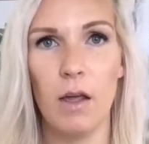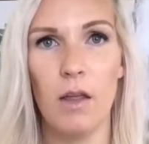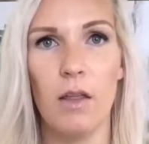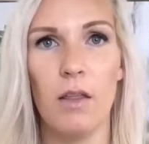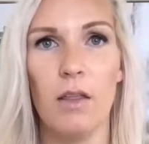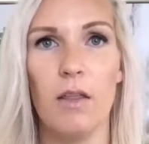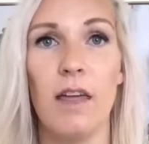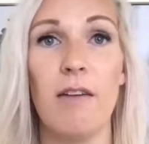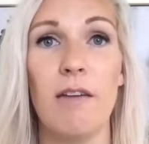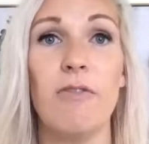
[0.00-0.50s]

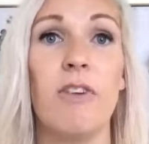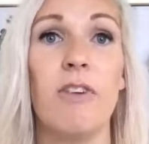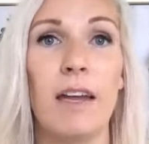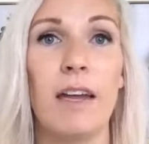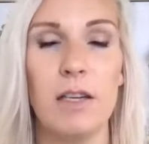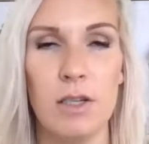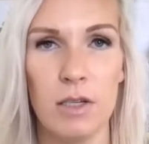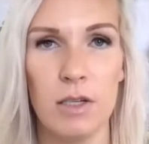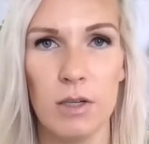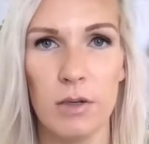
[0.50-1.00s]
they
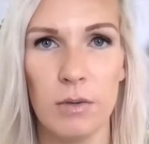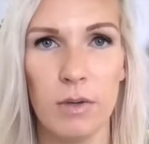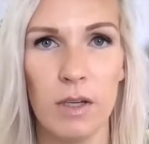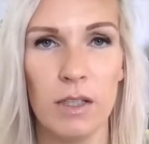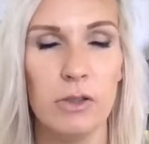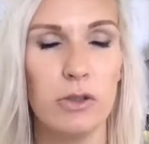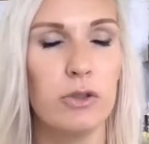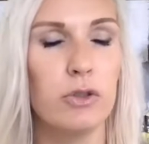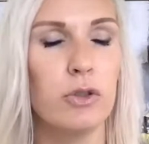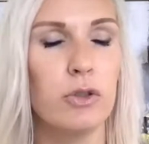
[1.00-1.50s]
find you.
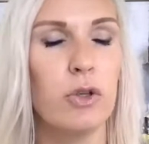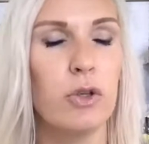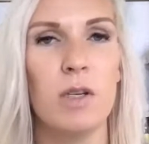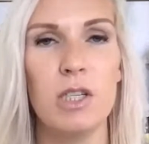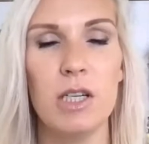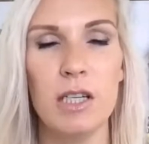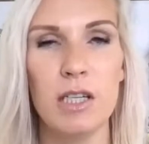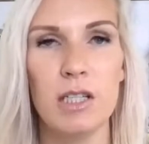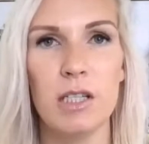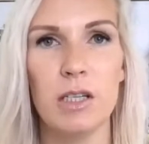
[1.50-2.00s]
It's so
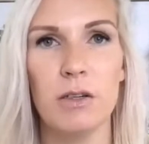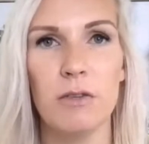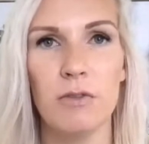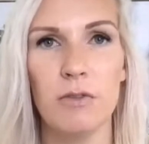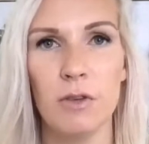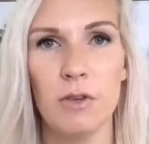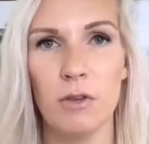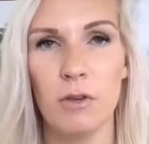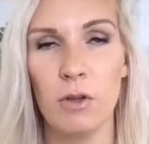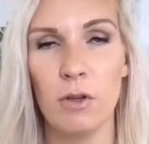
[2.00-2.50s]
much easier
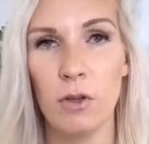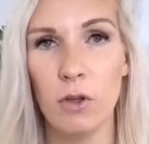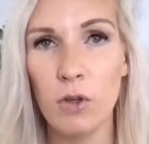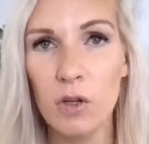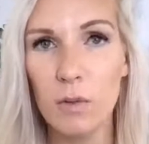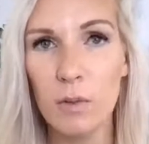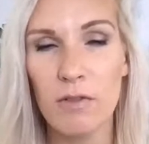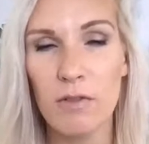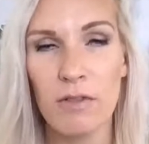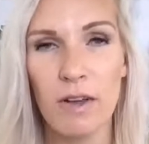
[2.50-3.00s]
for you
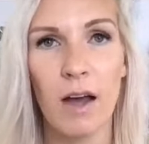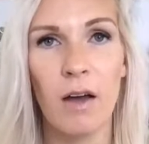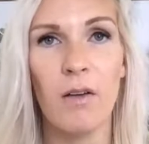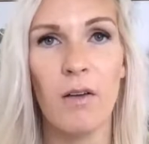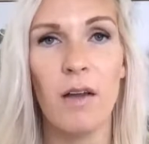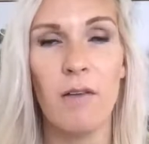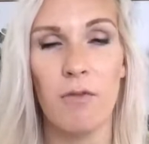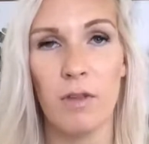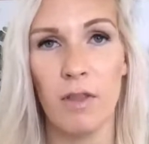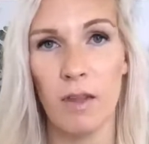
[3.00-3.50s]
to be
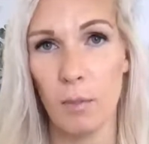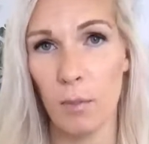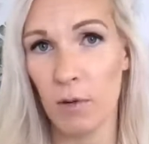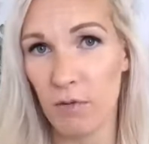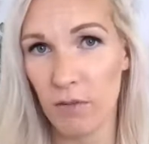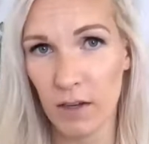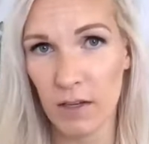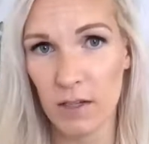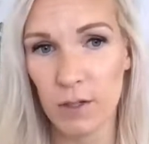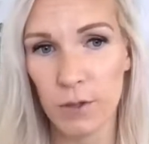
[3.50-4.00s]
found and for them to
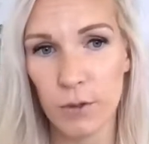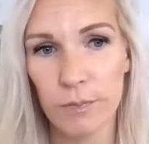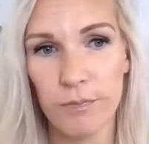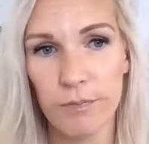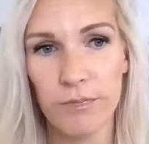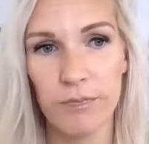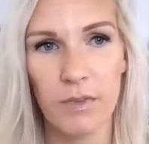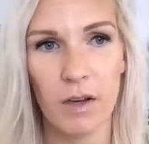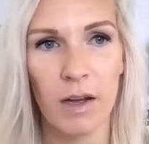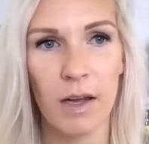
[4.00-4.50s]
find you.
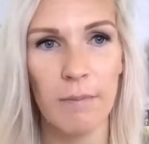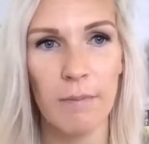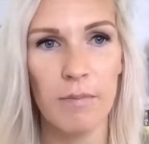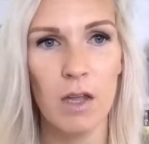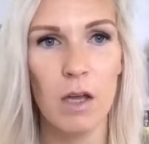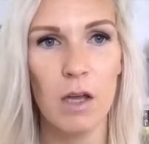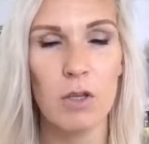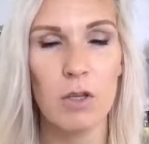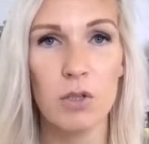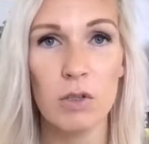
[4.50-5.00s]
All right.
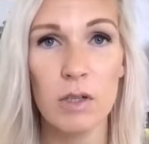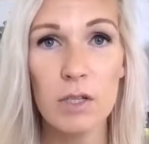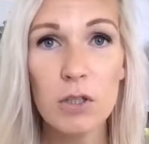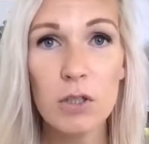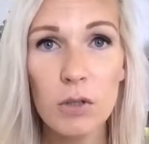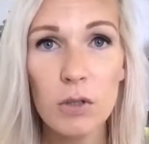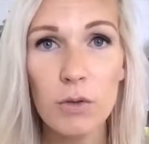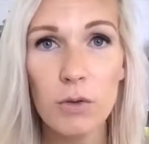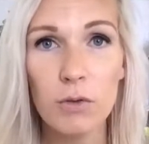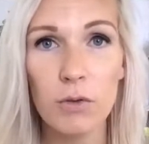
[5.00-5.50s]
So
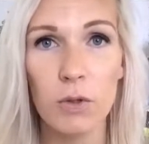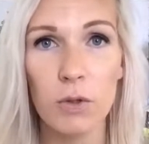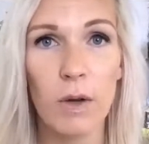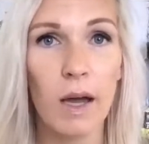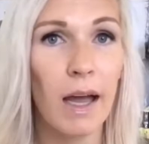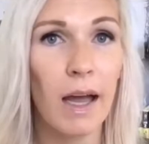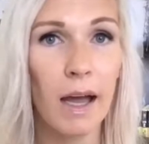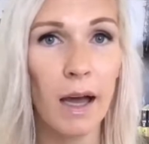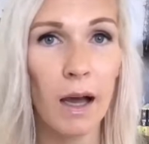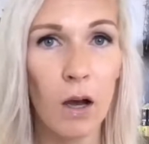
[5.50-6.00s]
let's
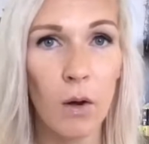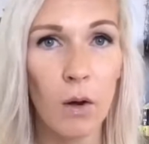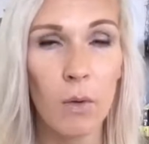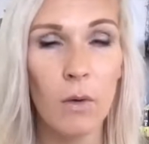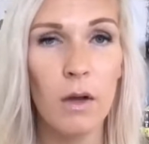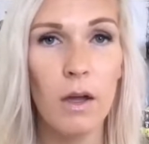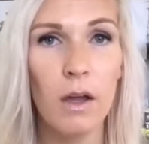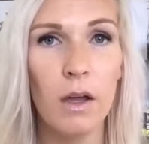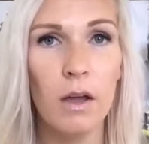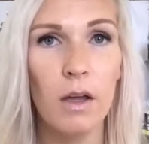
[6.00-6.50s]

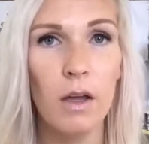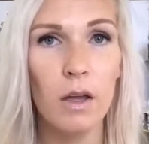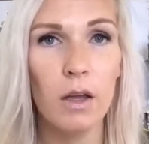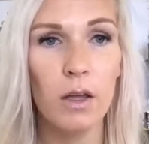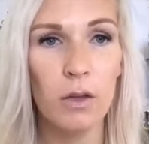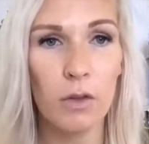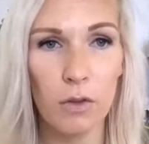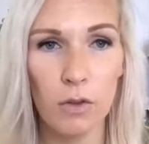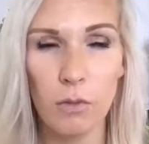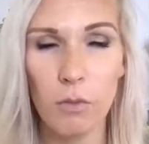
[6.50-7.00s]

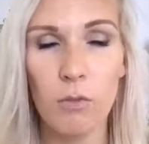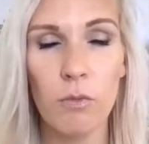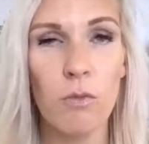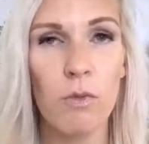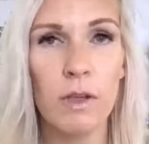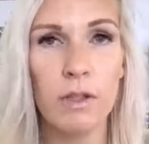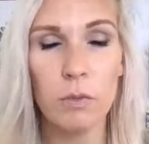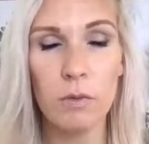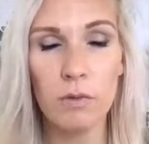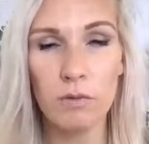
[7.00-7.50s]

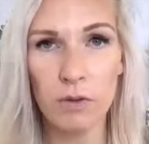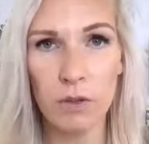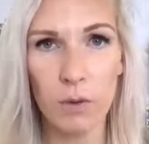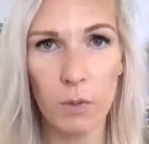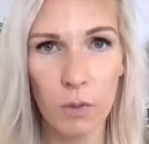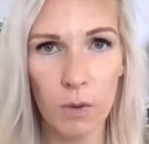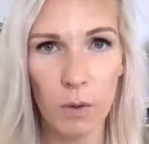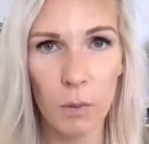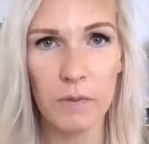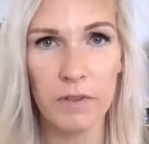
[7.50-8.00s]
review
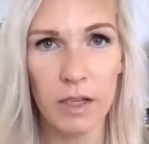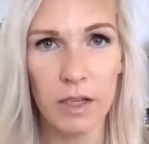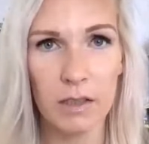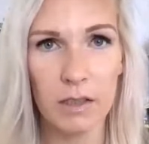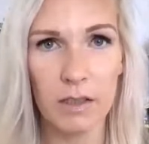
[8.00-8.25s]
what we've talked